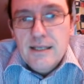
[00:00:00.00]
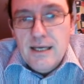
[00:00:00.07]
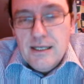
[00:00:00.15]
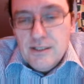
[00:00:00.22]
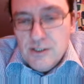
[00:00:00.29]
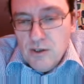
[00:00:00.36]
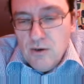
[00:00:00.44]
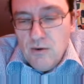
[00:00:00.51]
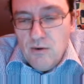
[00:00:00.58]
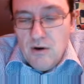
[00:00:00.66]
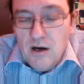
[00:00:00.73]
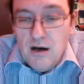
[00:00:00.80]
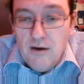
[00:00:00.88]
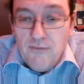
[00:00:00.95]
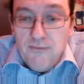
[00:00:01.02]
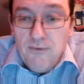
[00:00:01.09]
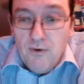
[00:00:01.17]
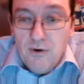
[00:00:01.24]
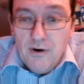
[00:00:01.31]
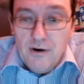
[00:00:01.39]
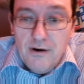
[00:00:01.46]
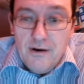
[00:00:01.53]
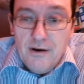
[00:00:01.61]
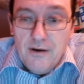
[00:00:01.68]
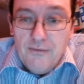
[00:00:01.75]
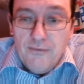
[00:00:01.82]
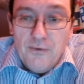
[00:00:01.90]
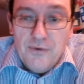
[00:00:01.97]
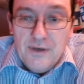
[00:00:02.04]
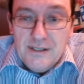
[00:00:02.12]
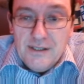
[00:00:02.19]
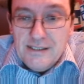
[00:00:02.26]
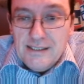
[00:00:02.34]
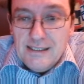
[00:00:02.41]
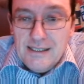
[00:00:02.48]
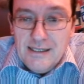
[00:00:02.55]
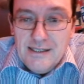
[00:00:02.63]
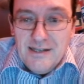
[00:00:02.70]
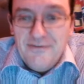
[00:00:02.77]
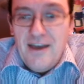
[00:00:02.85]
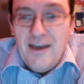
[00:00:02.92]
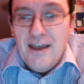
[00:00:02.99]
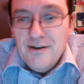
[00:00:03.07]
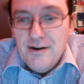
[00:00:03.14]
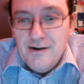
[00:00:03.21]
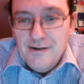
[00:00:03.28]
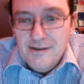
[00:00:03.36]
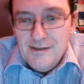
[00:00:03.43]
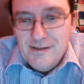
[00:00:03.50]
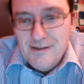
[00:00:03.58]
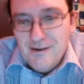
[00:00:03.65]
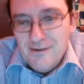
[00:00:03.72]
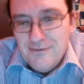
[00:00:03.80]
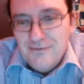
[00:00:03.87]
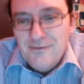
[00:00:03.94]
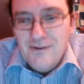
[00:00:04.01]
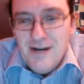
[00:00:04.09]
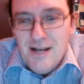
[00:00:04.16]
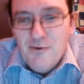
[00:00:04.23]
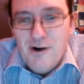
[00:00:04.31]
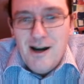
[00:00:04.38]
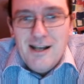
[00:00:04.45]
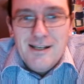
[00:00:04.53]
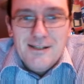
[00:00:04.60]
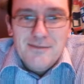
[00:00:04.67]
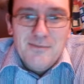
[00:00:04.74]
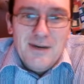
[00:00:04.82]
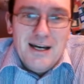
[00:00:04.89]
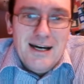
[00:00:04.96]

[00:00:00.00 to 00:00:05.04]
So for these defenders of liberalism,